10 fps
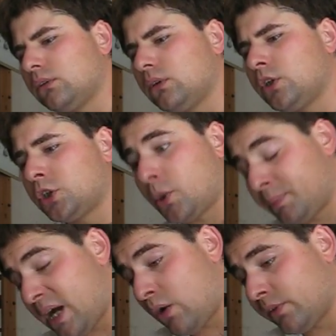The
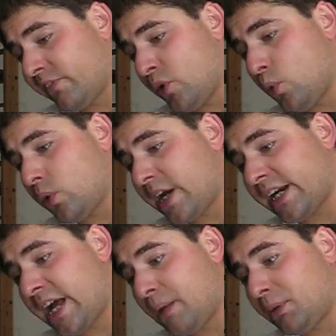top-down view
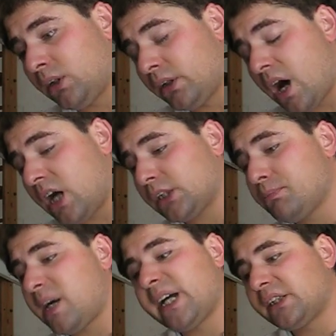can help a
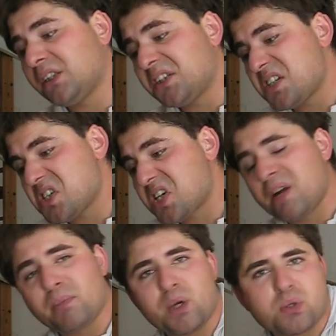lot, but this
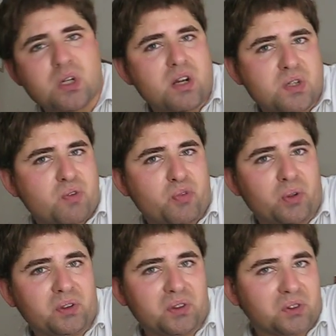can be used also
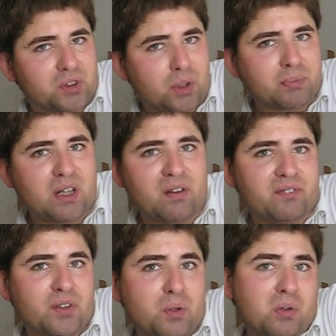for
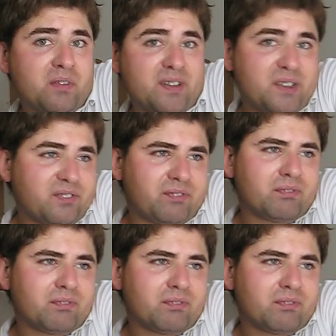non-top-down view, even if